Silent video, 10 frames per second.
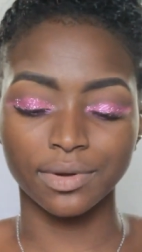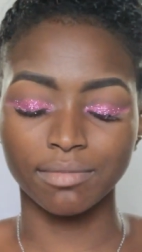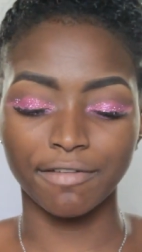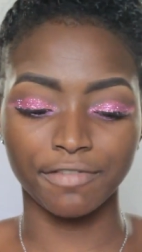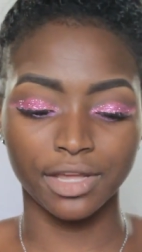one of
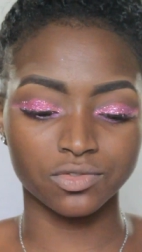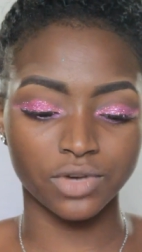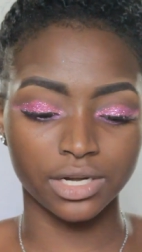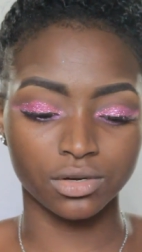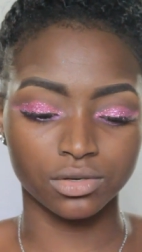my faves
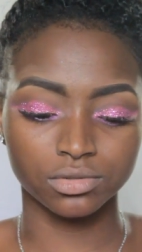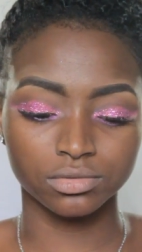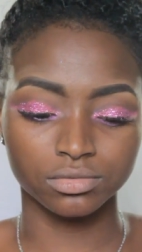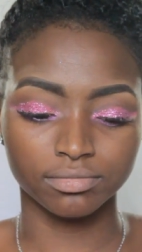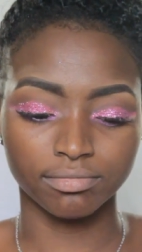right now,
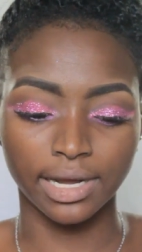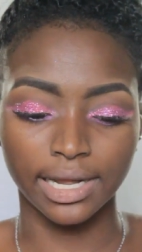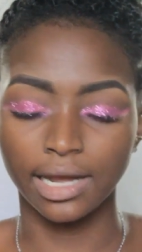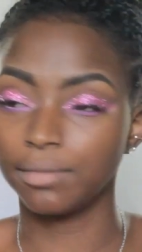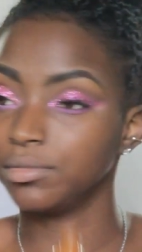my
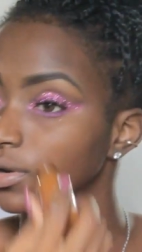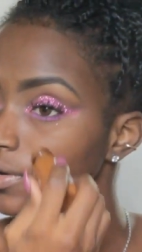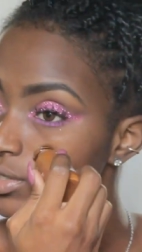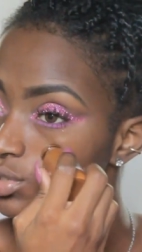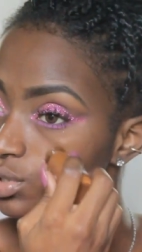
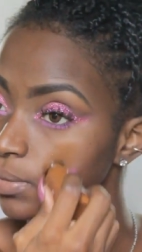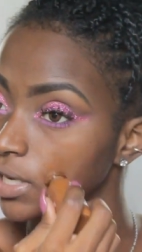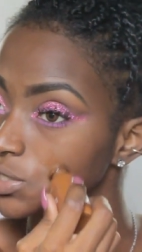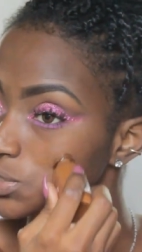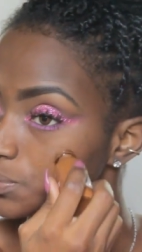L'Oreal True Match,